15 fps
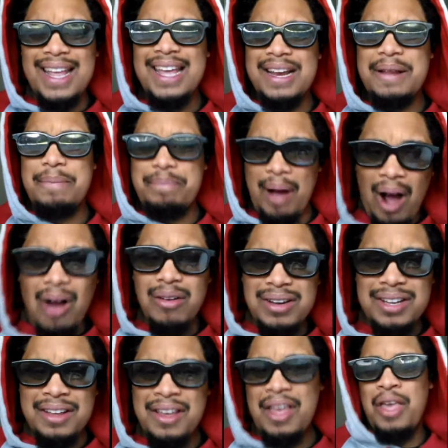getting
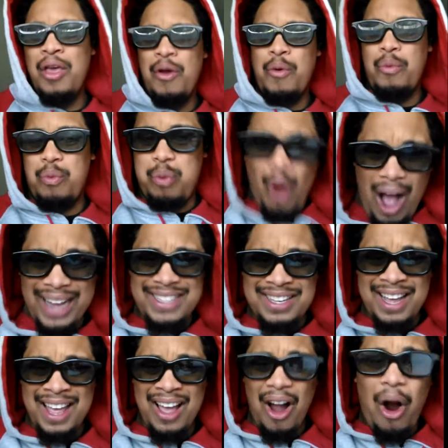punked? What
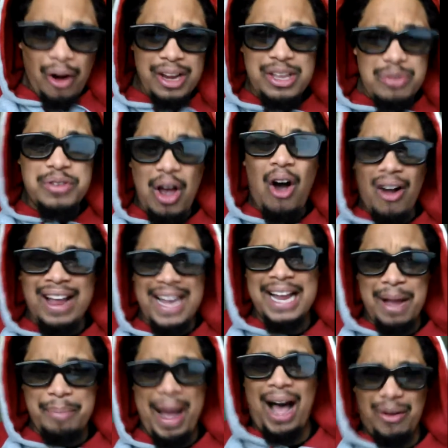are you
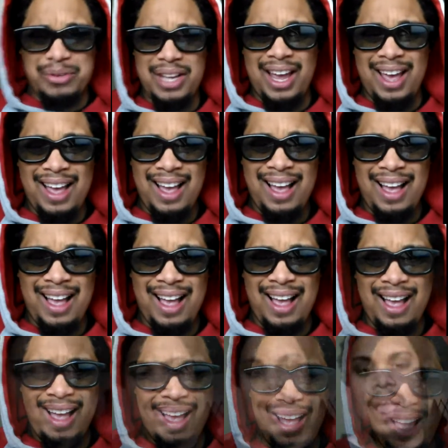talking about?
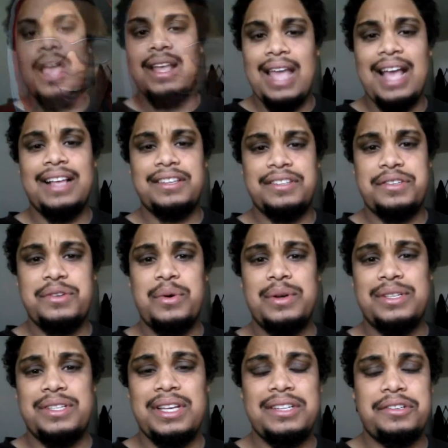So
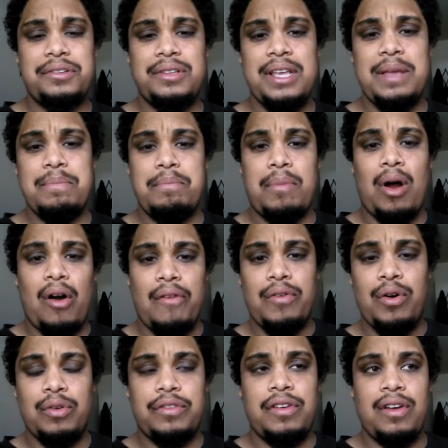essentially,
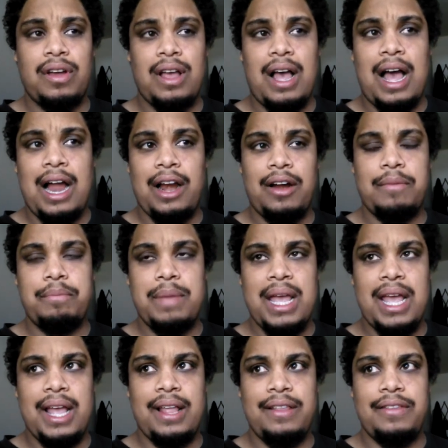Marvel took Iron
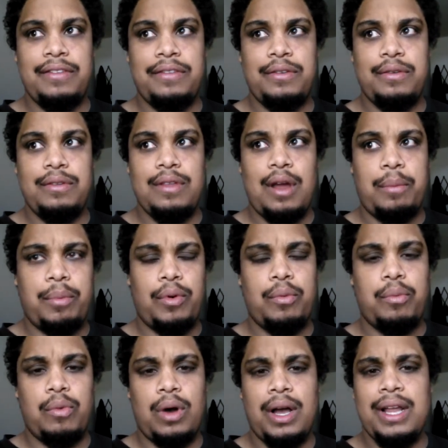Man's
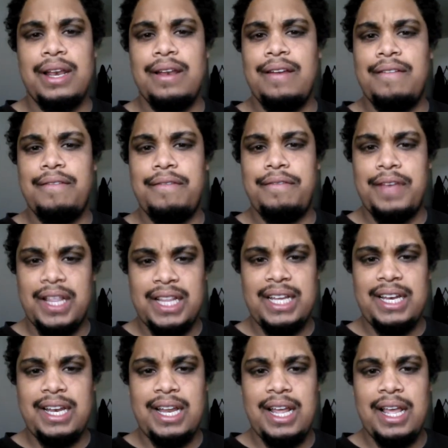#1
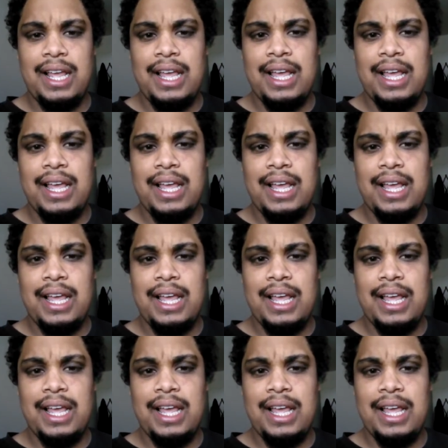villain,